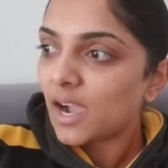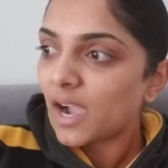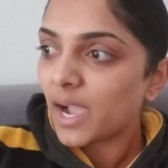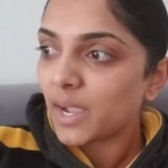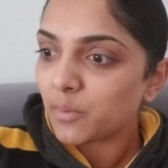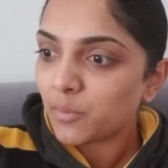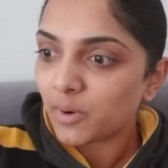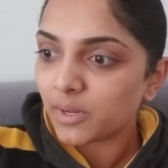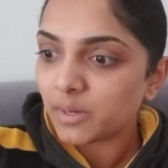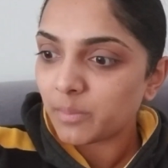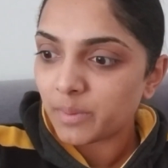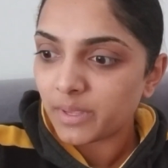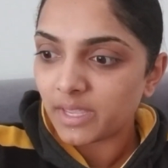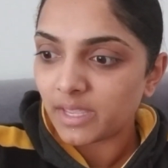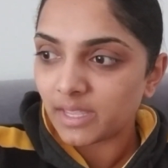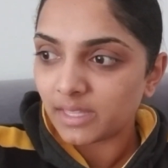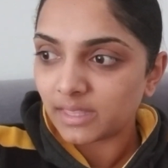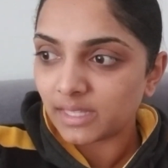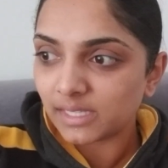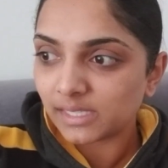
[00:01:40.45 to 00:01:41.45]
I want to
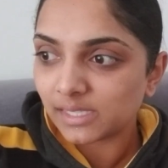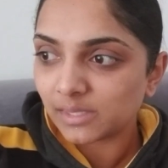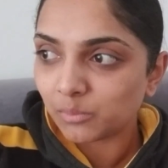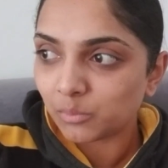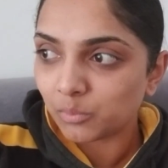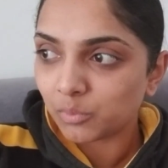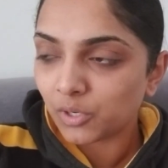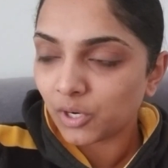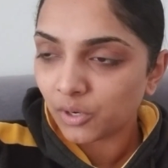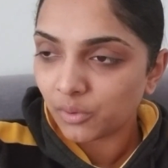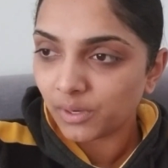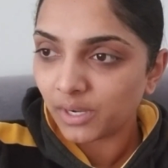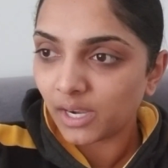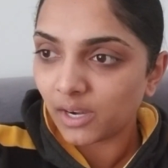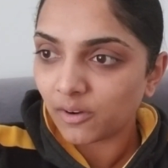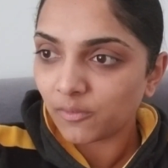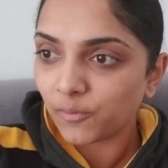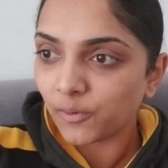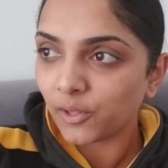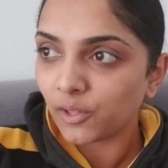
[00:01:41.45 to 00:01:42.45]
be in this
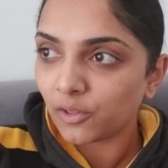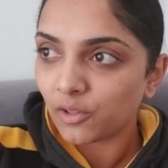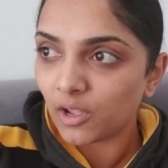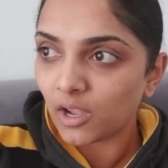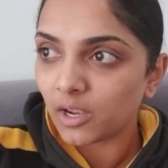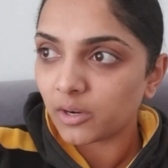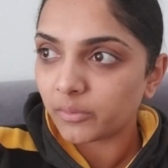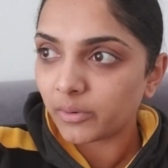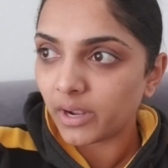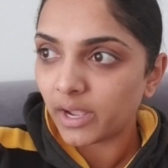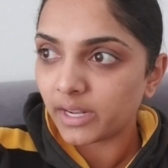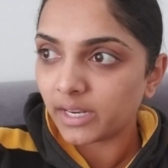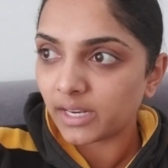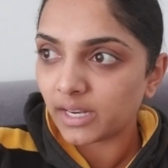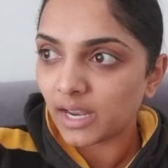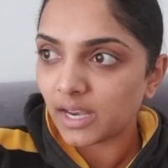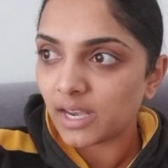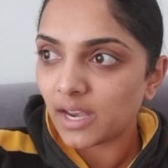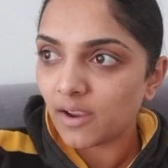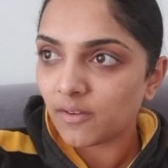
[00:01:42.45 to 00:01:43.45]
career for the long run
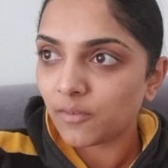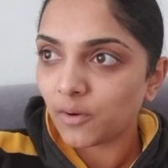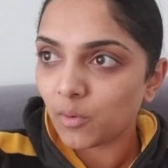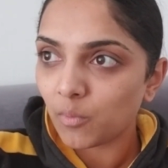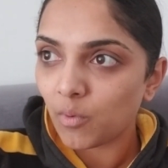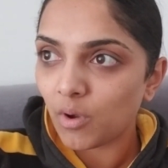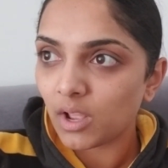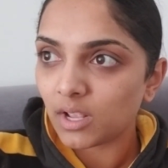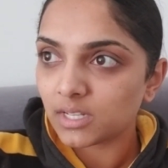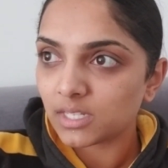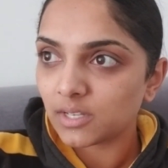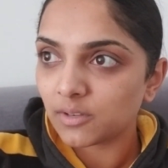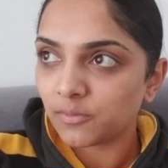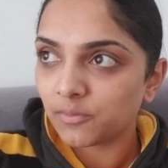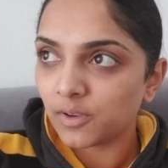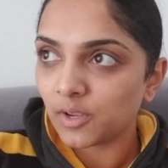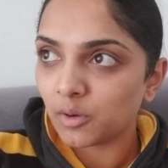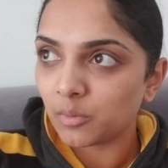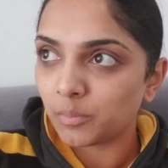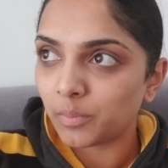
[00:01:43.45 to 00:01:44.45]
and I never want to
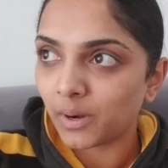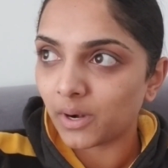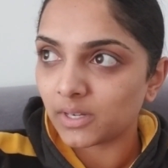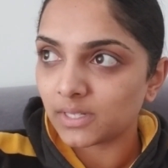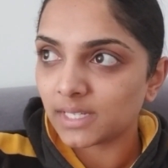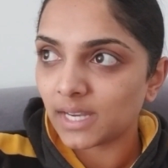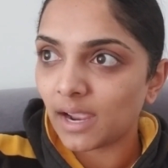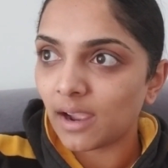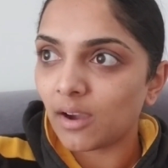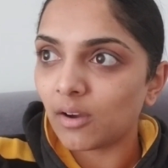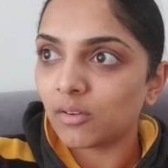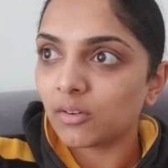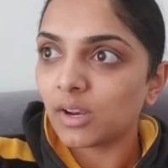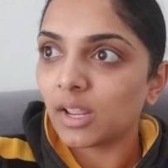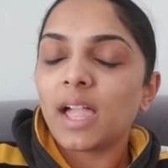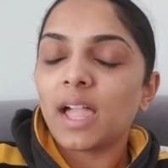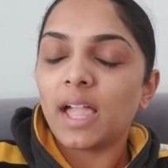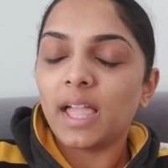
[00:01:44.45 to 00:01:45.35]
feel burned out